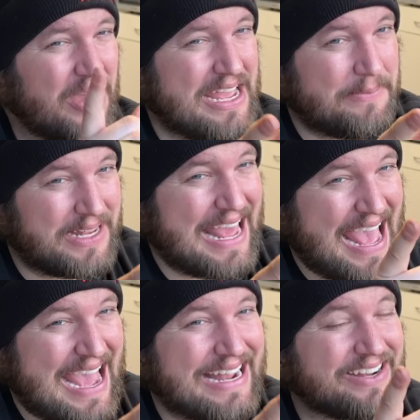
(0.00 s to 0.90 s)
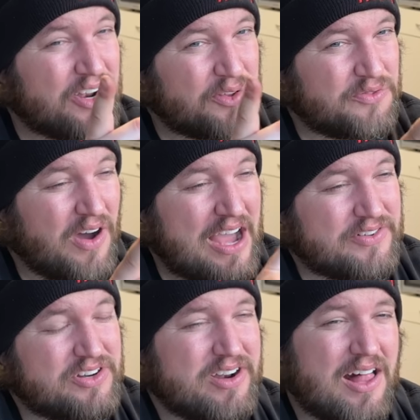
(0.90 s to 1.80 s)
I am gonna add another
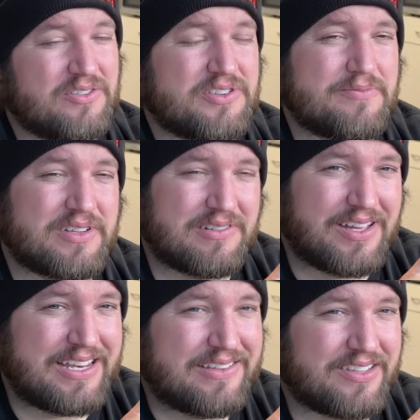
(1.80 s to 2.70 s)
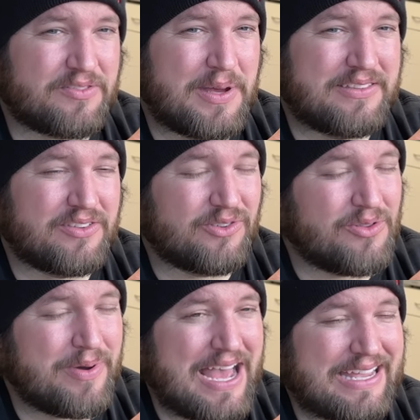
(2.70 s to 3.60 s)
$500 in miscellaneous expenses on
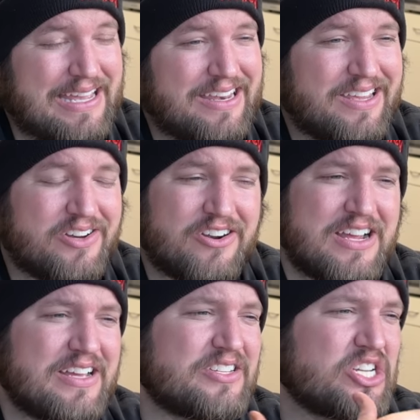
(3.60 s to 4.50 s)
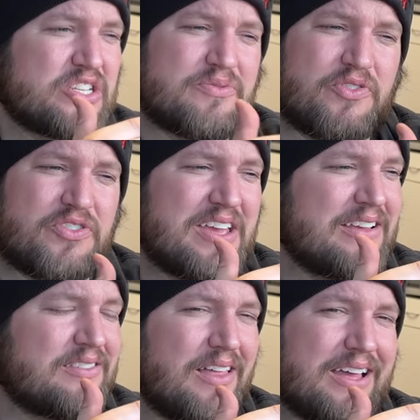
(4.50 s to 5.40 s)
the back end here, just for
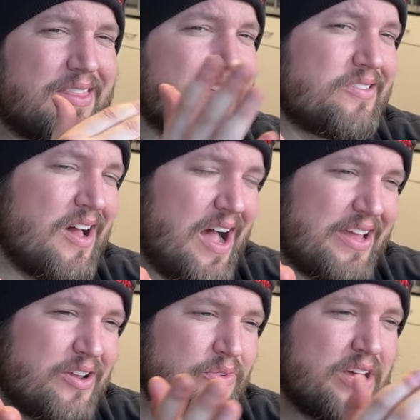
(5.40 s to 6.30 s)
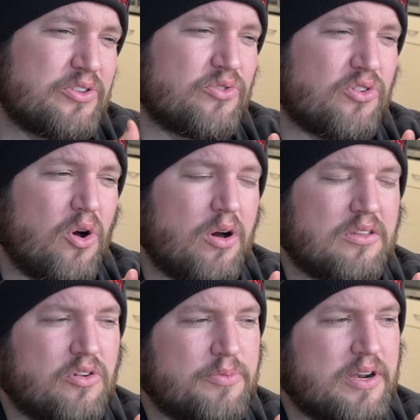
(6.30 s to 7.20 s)
things like the dyno that you saw a
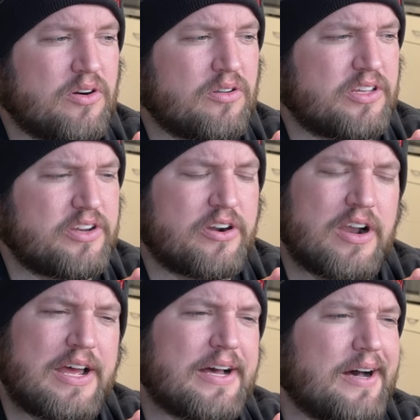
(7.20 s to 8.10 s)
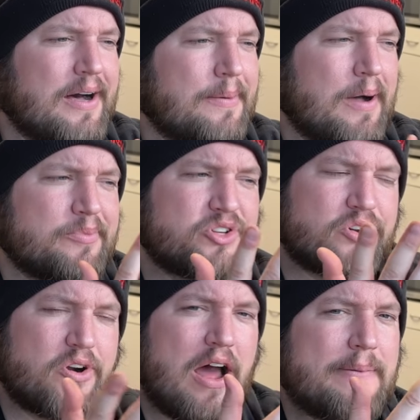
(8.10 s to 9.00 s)
little bit earlier. Um, I'm
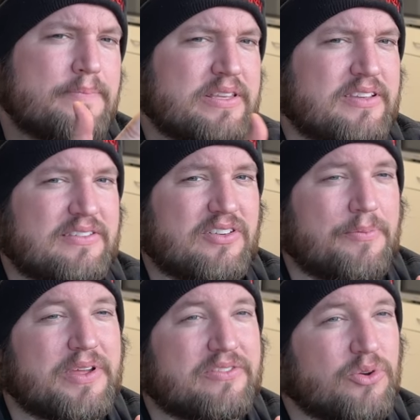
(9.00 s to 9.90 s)
sure I'm missing something.